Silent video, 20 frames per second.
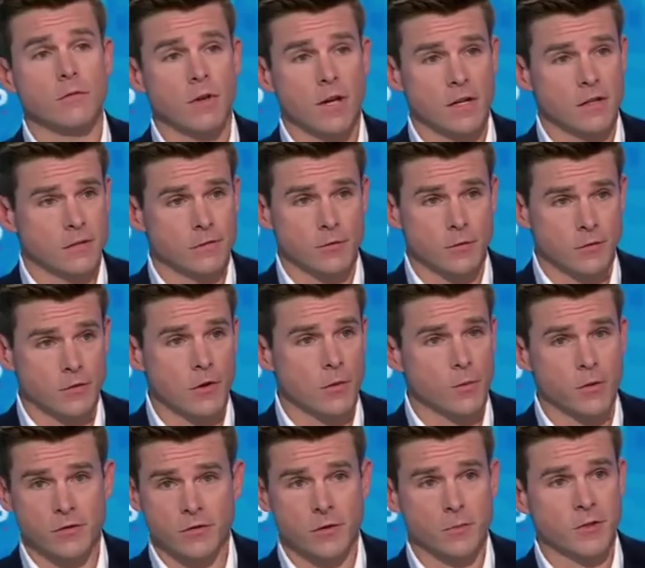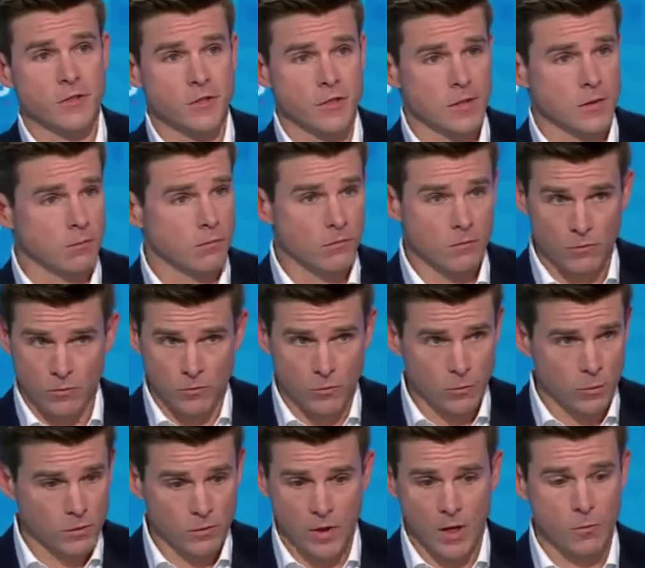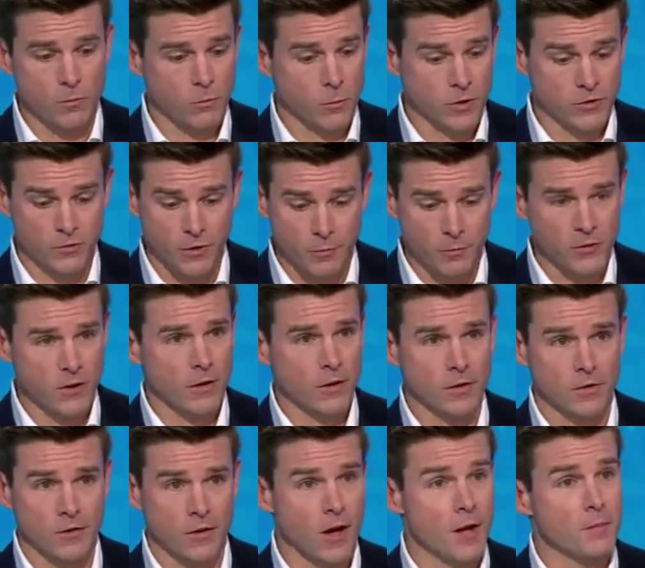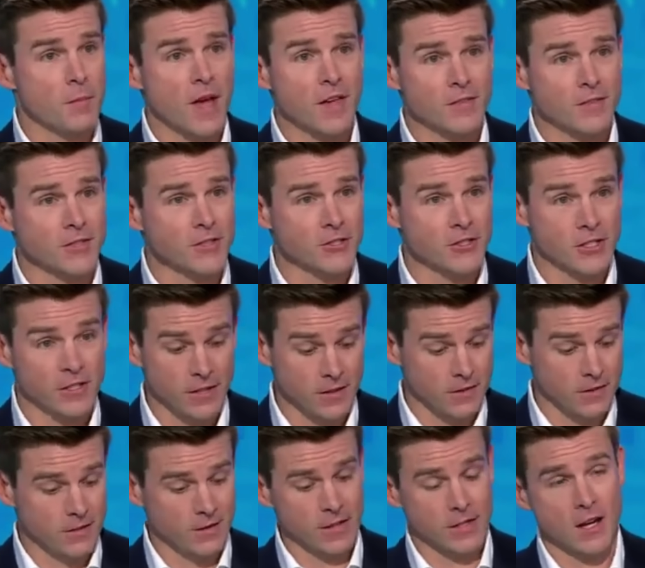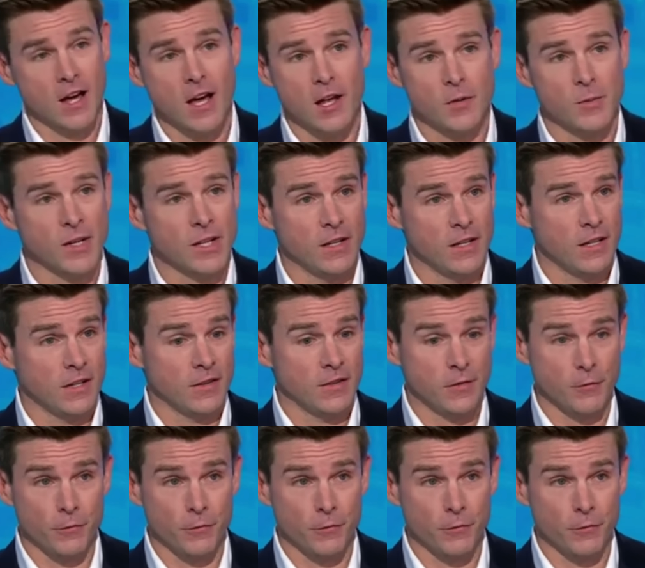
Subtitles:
advantage for Trump and Trump's team. And when Trump talks on message, it is the economy, it's